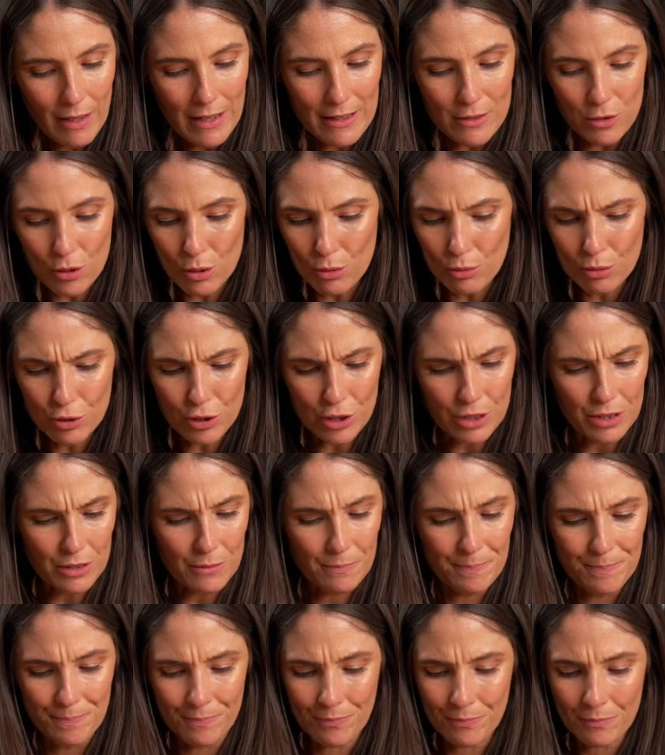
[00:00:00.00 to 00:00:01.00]
It's gorgeous,
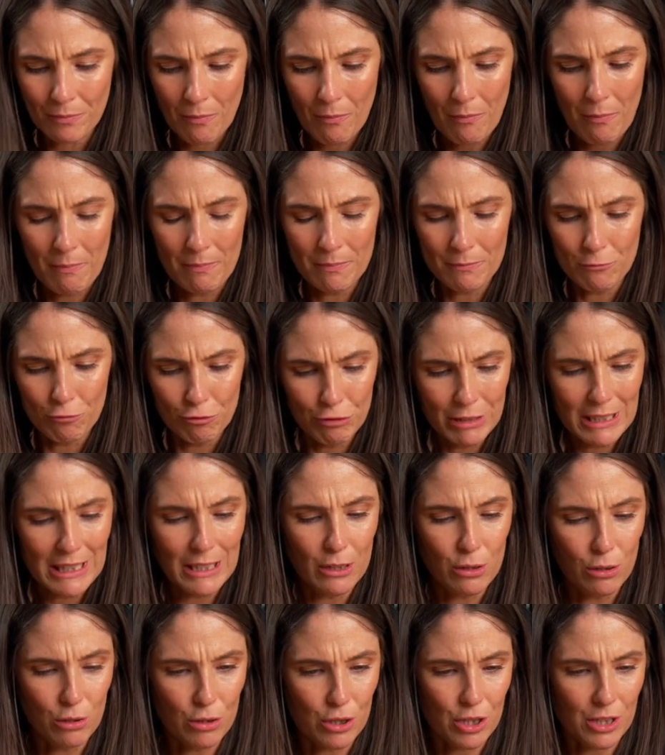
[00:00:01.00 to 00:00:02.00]
really
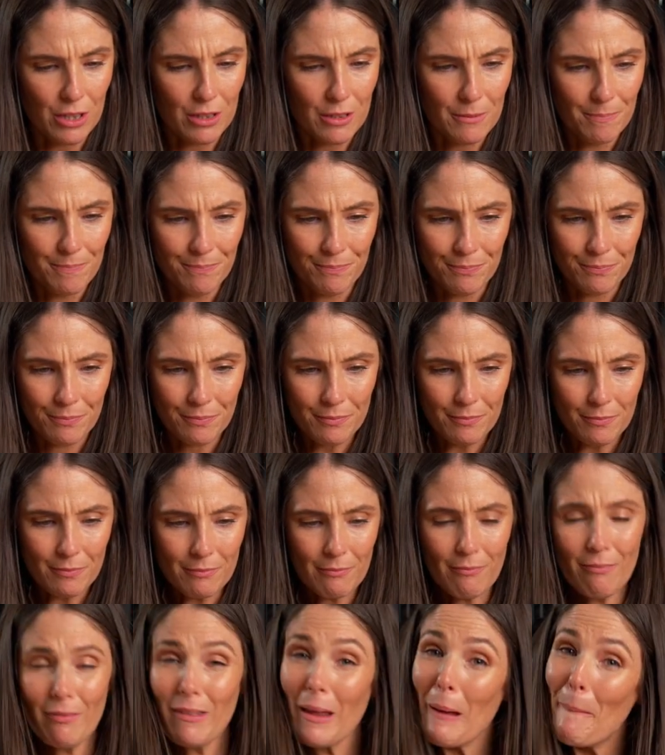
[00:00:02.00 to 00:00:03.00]
gorgeous.
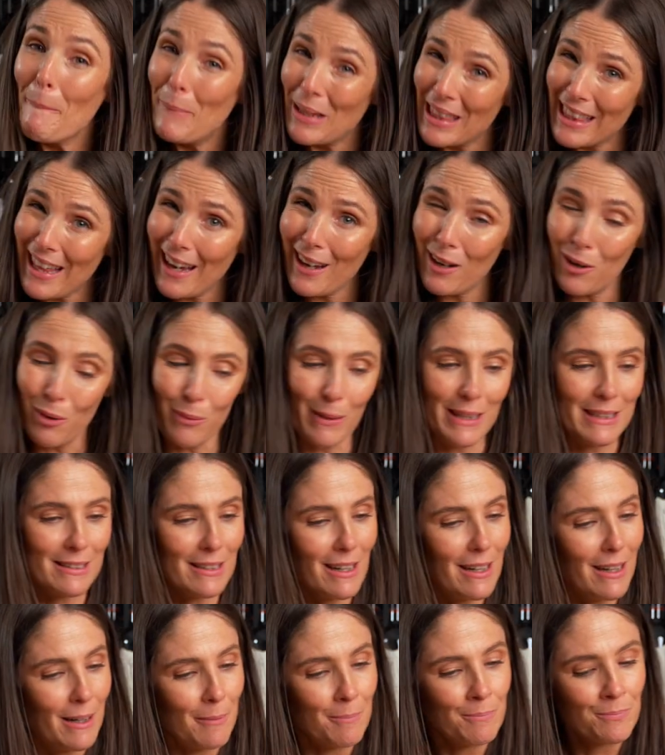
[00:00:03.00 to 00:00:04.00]
But they always
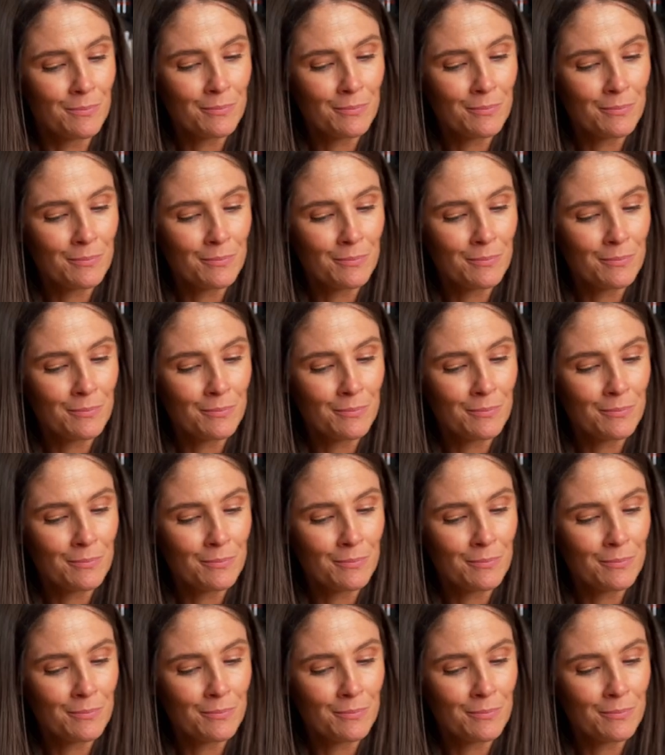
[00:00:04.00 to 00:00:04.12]
are.